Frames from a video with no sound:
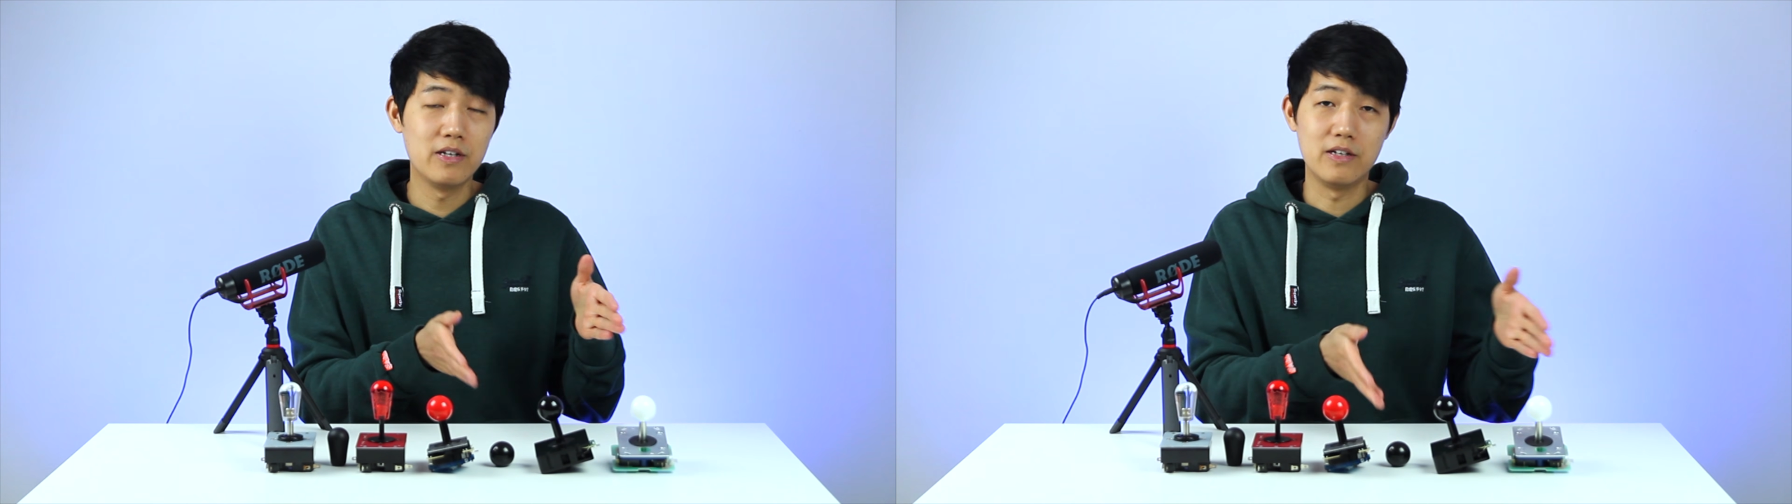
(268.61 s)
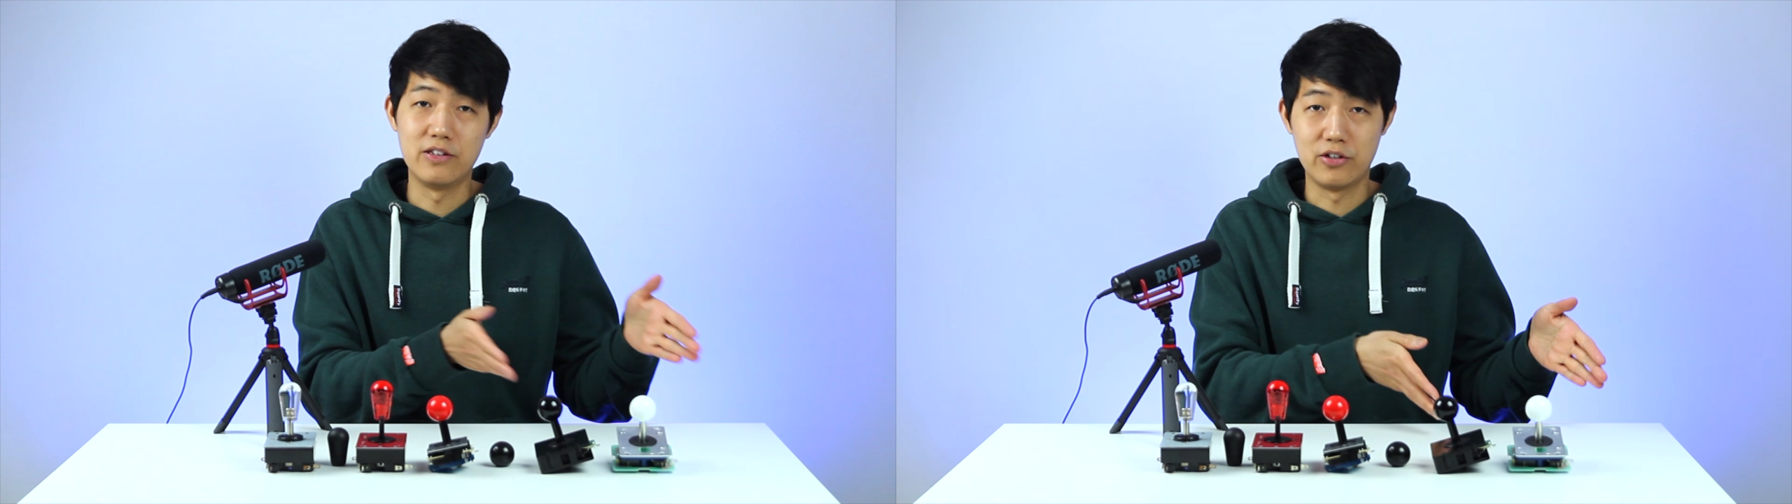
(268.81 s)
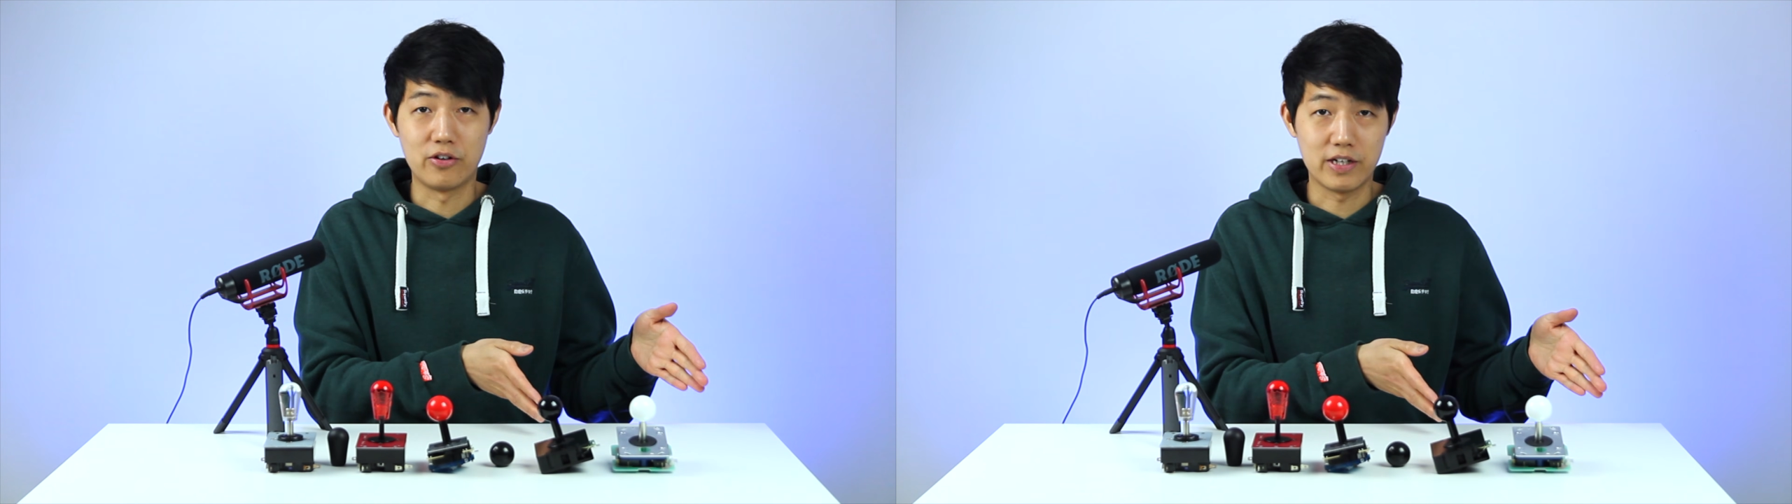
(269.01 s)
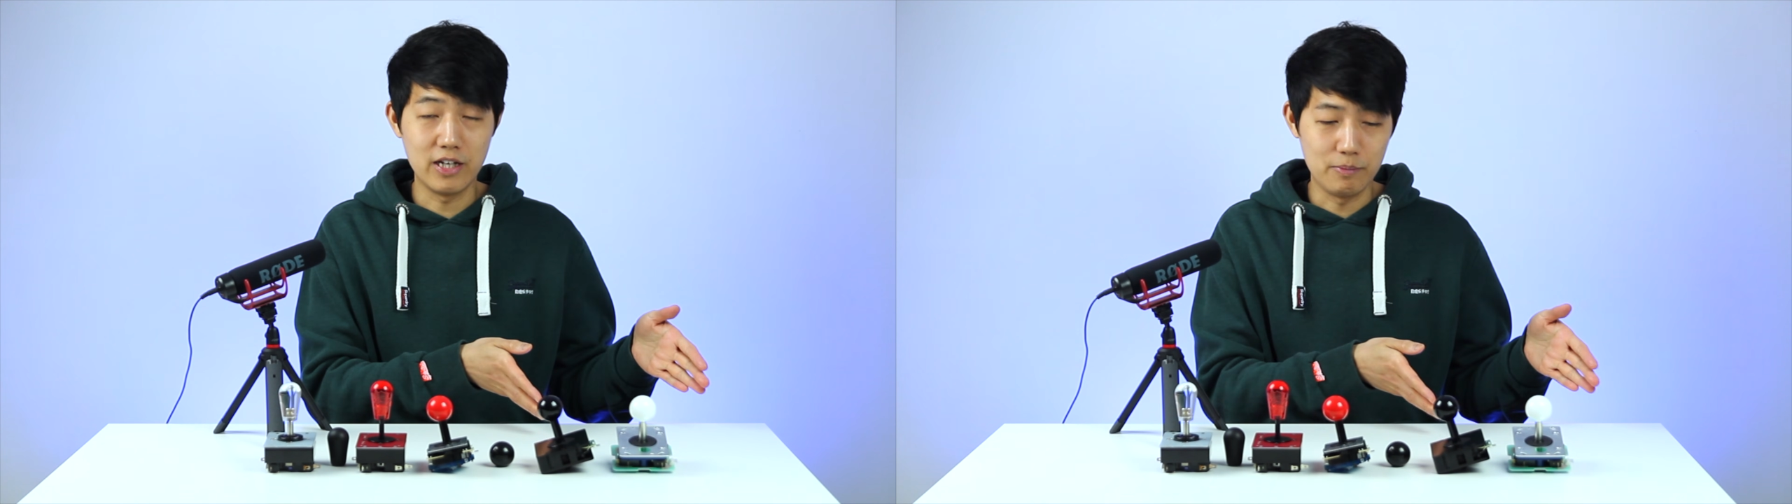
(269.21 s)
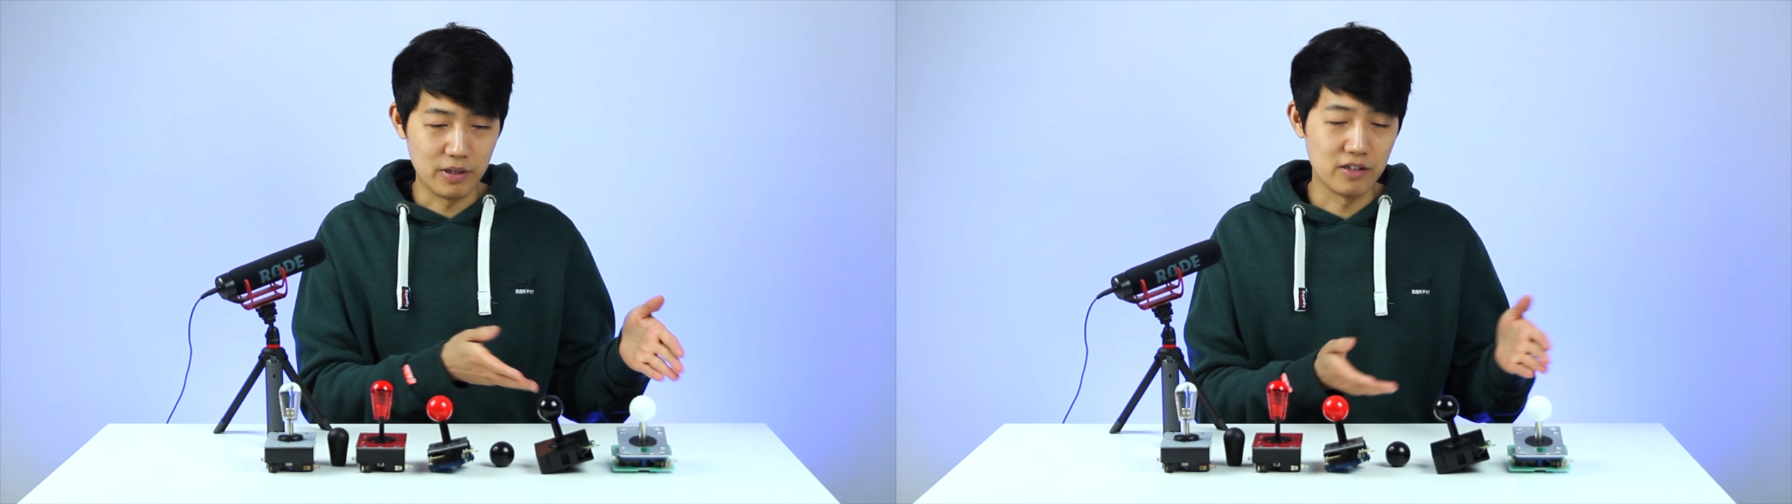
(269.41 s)
in the
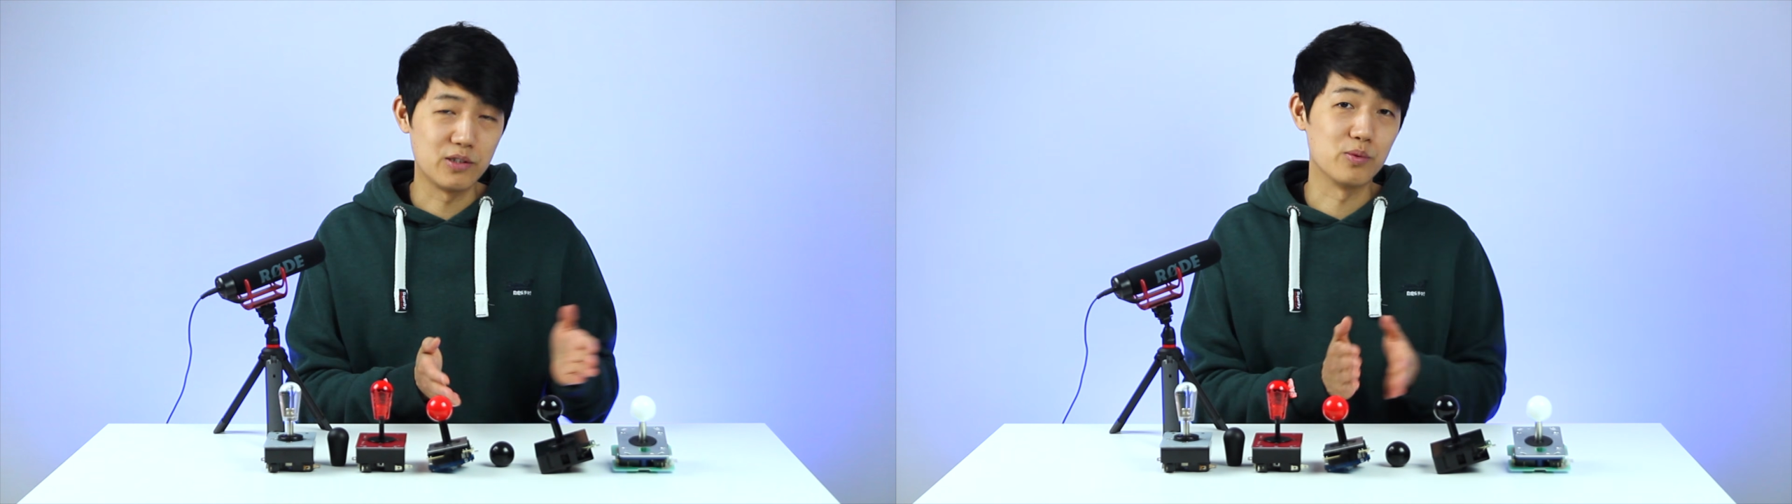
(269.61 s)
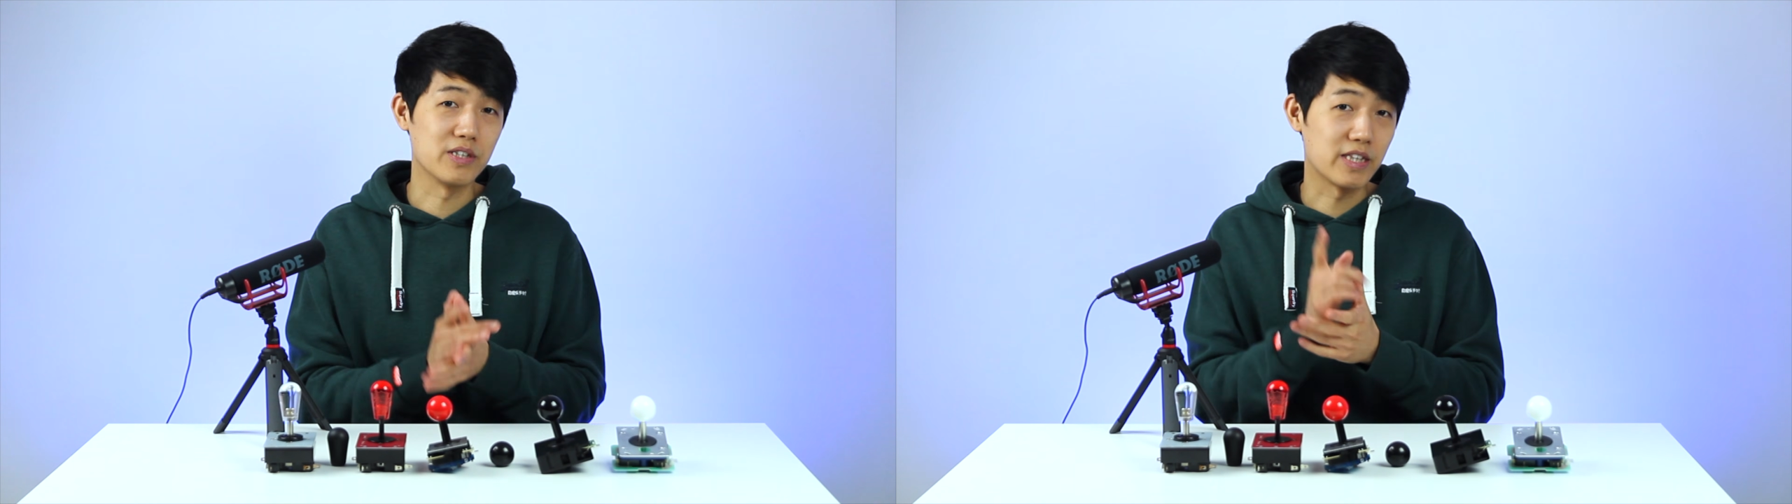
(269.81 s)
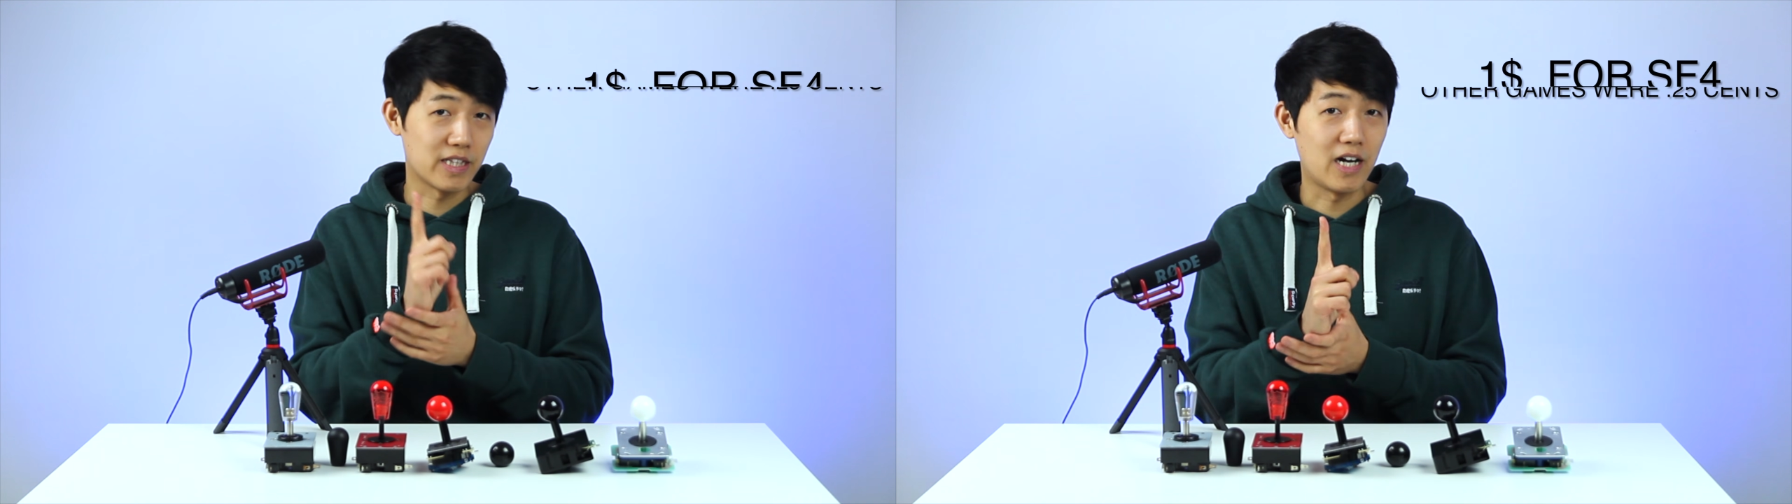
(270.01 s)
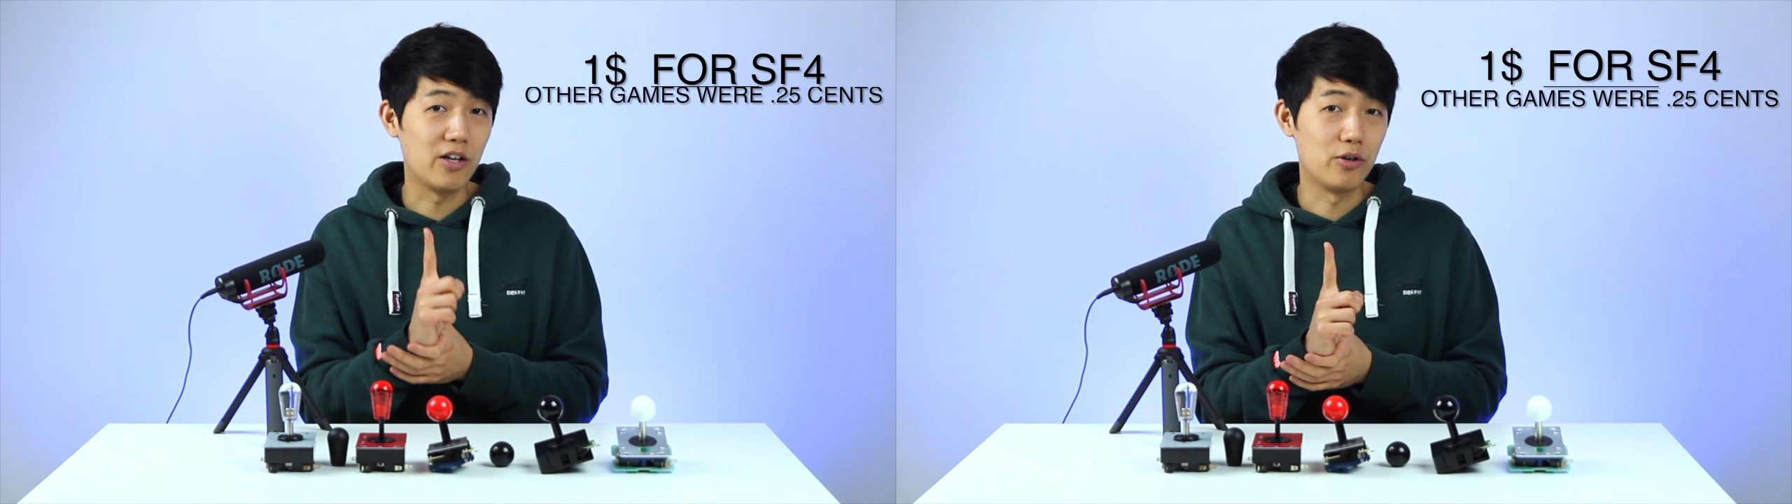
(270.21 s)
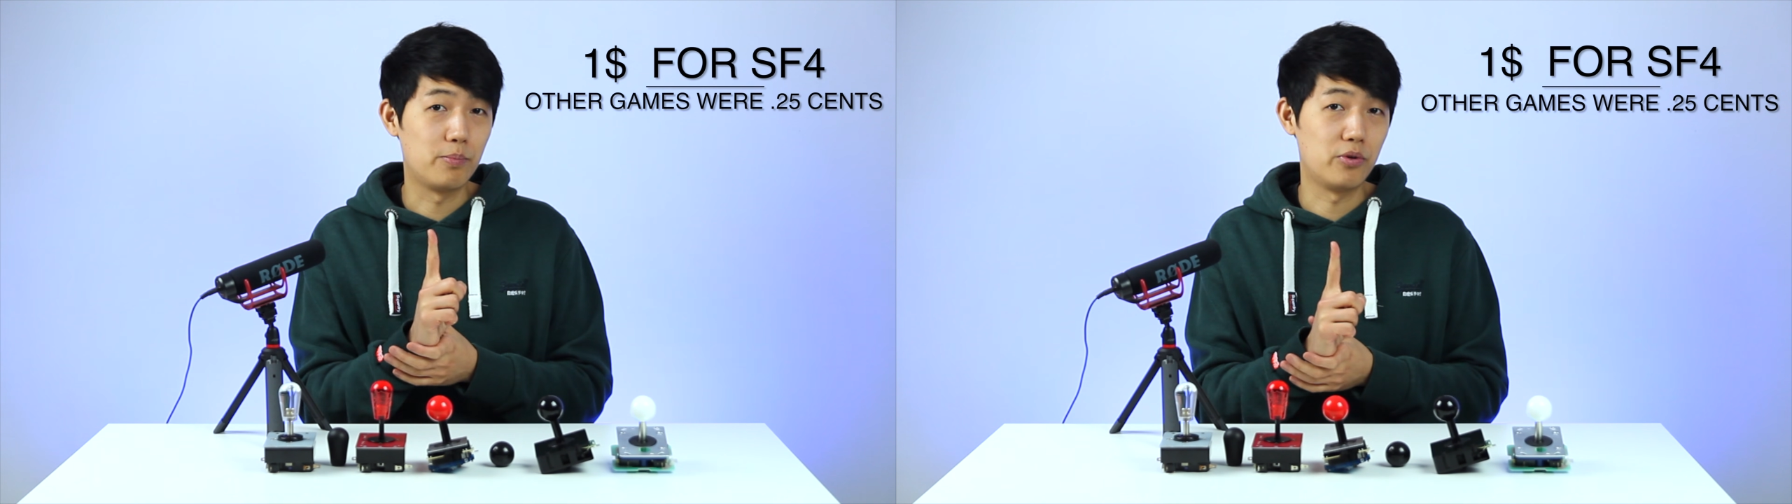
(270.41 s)
arcade because it was $1